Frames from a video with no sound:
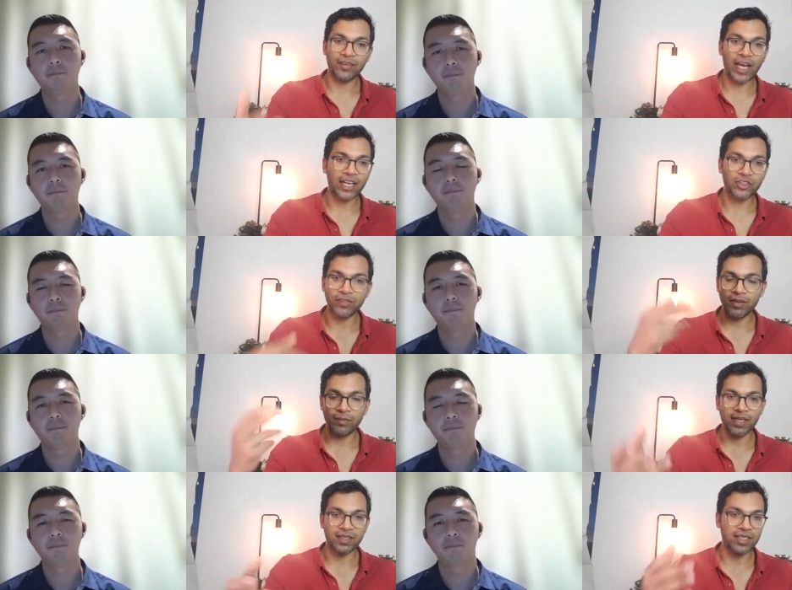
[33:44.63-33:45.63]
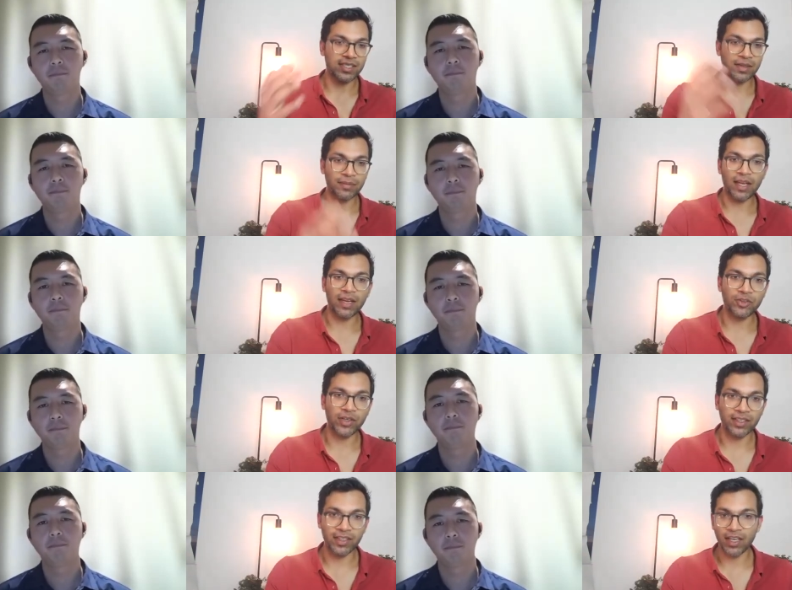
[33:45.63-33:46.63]
Speaker 1: atrovent, magnesium, and
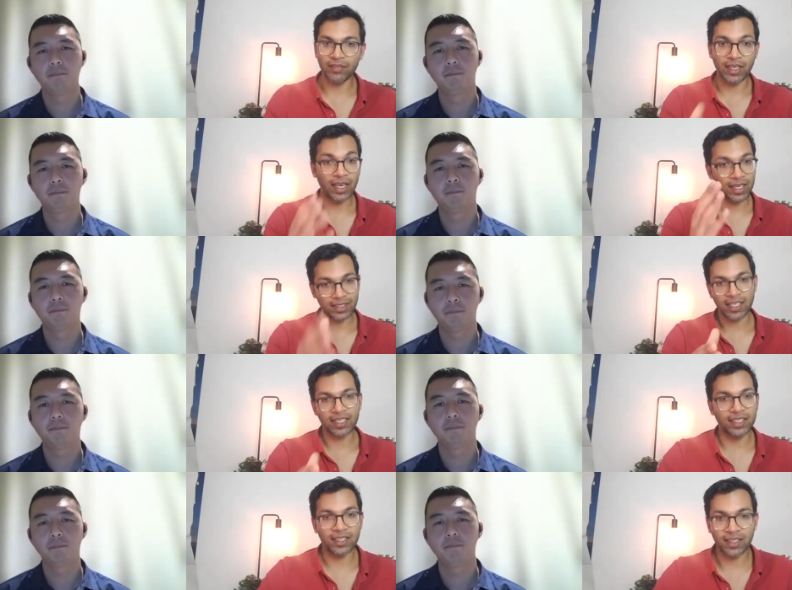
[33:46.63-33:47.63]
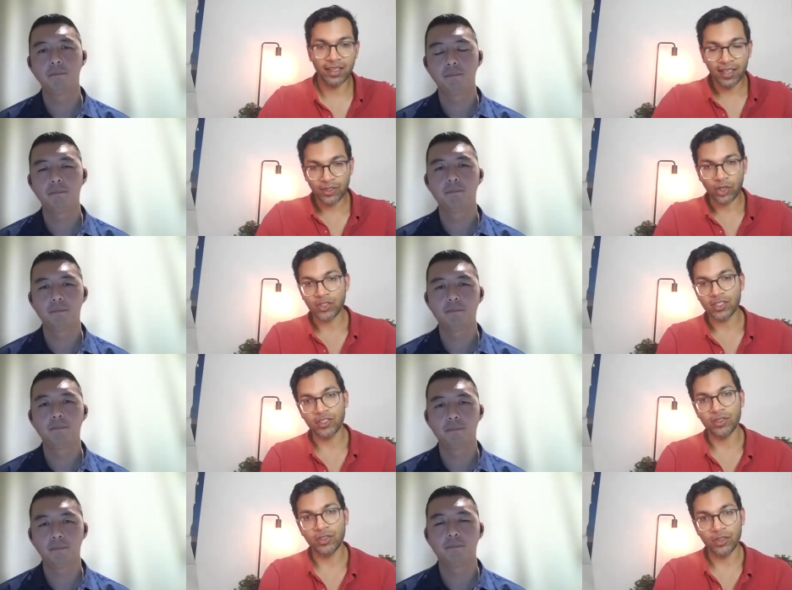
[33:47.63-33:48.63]
adrenaline I V exactly at the doses
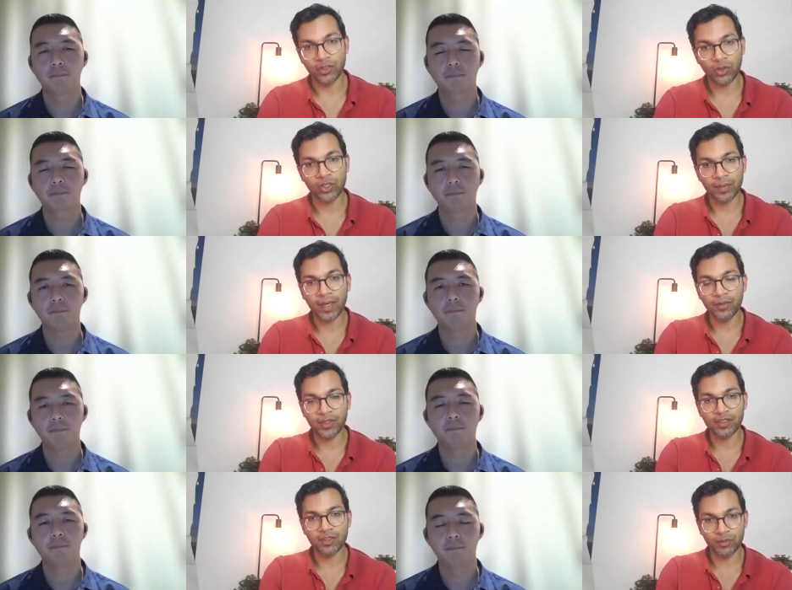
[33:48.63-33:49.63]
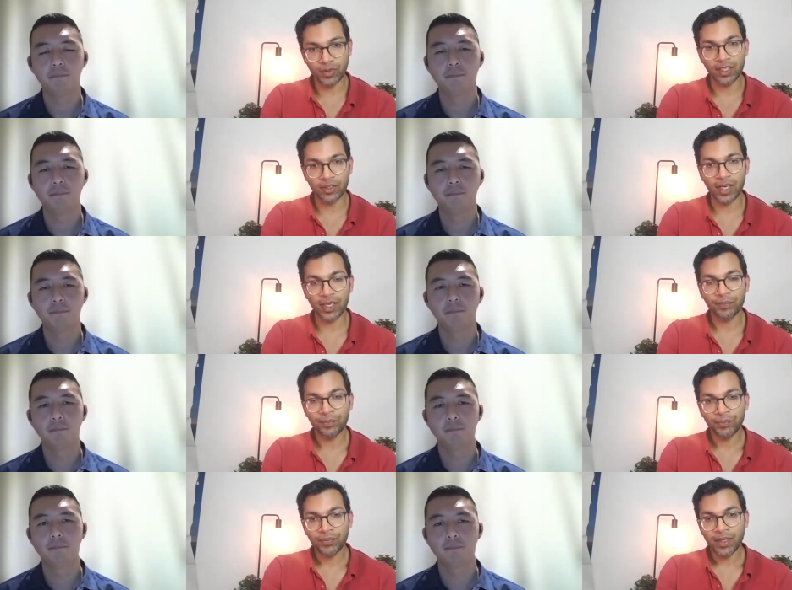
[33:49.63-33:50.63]
you, you talked about, which is really great.
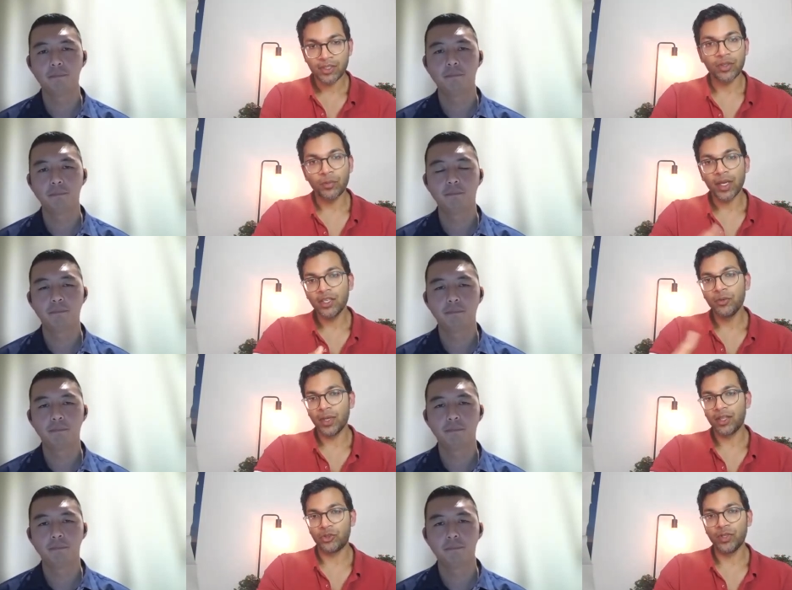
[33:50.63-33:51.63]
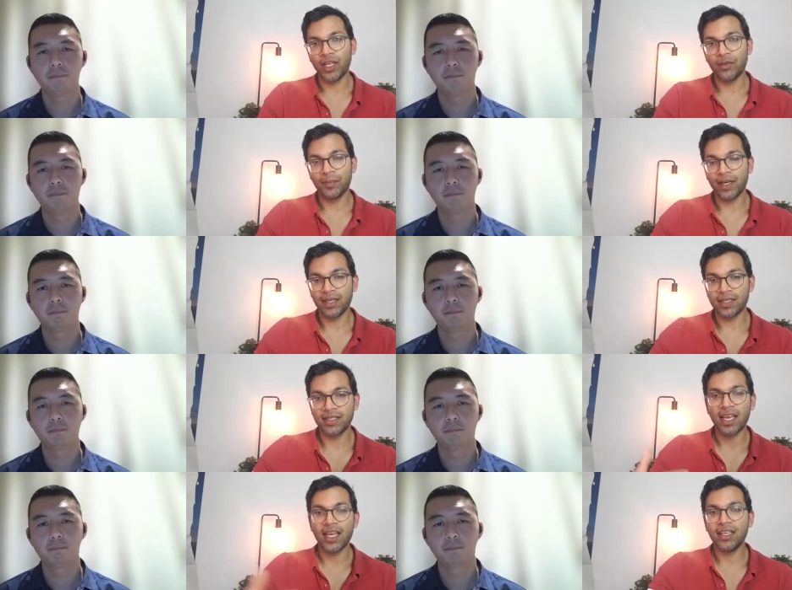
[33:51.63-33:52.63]
So the way you went through that by
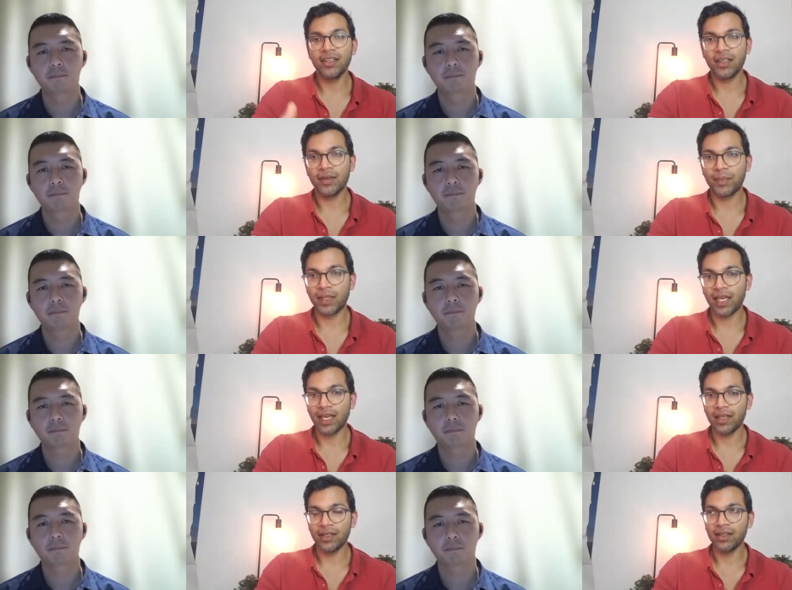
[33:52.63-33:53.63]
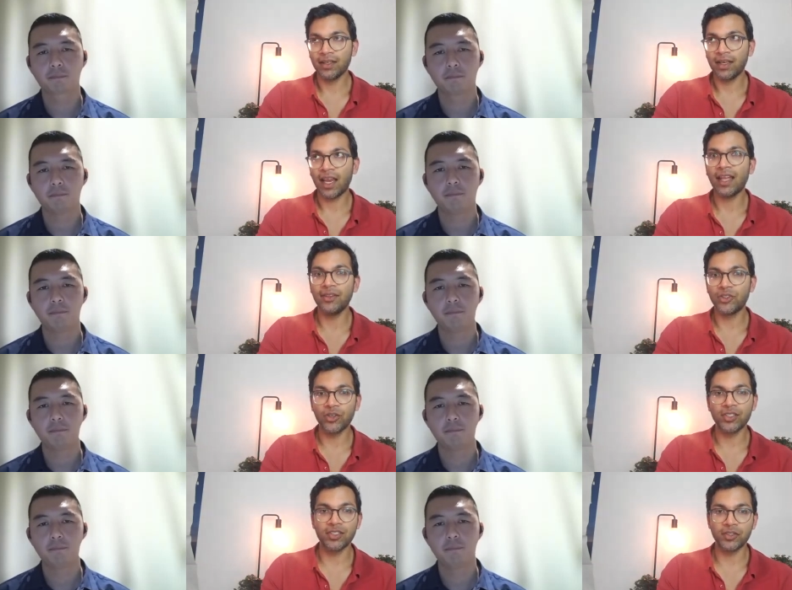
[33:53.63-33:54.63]
saying a plan and
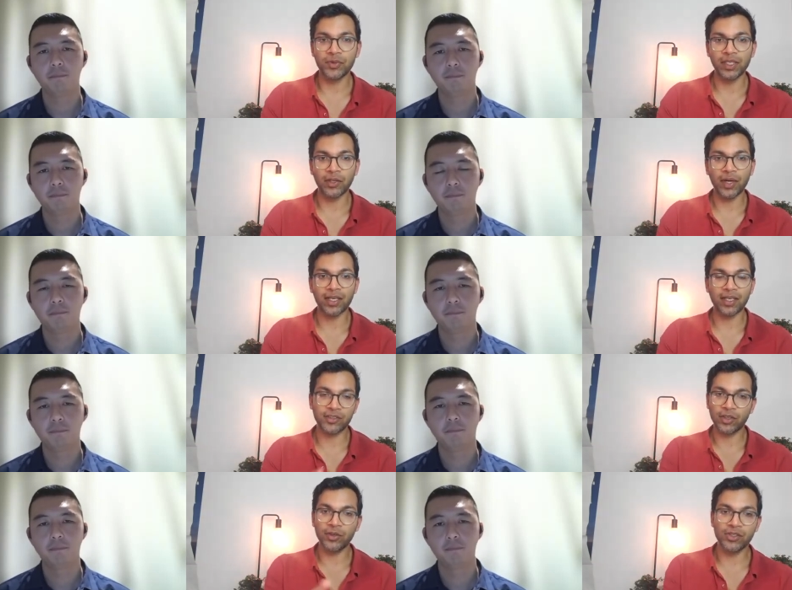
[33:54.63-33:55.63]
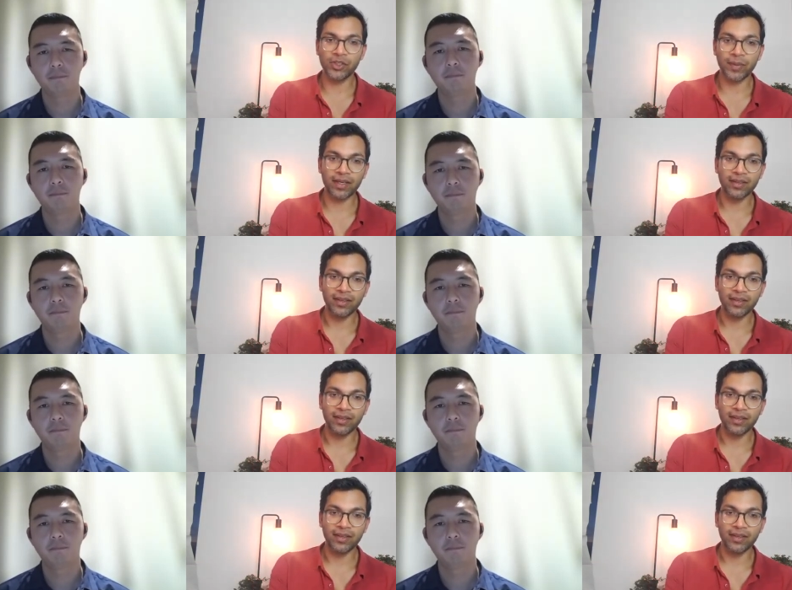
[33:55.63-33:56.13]
doses is really great. So I always talk about